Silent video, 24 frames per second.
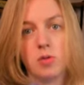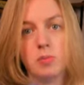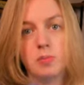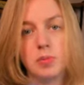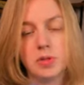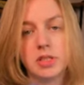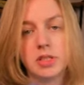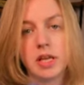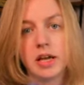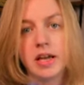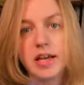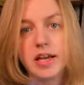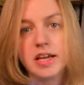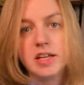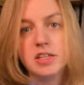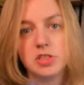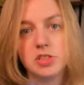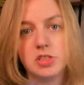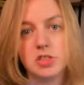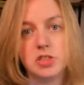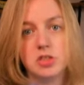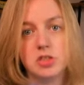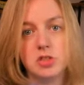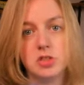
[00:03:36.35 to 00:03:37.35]
But there
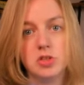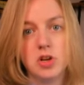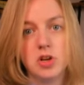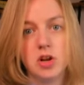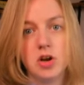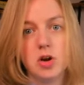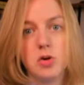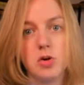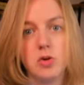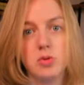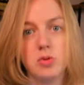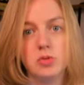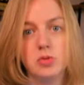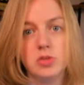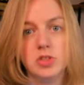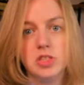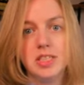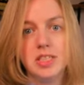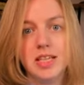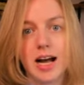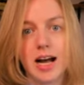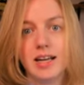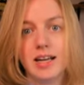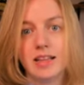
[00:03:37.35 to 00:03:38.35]
is no
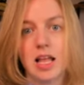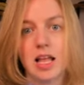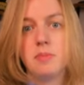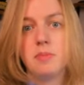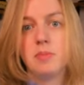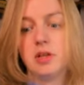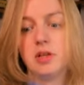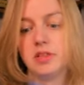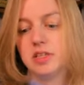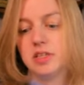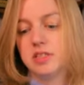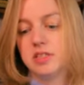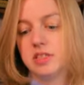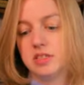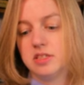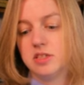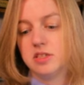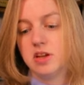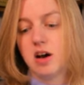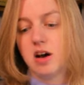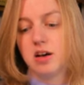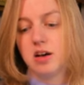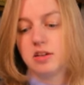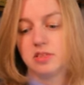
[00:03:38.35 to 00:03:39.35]
dilemma. This is
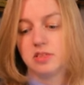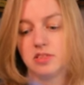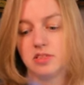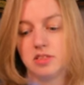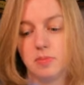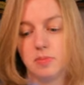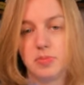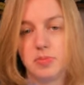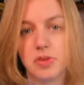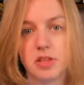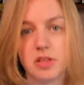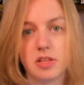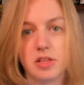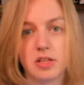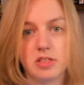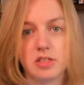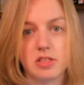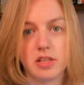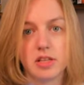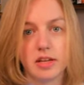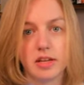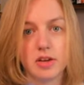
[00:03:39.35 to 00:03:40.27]
not something that's like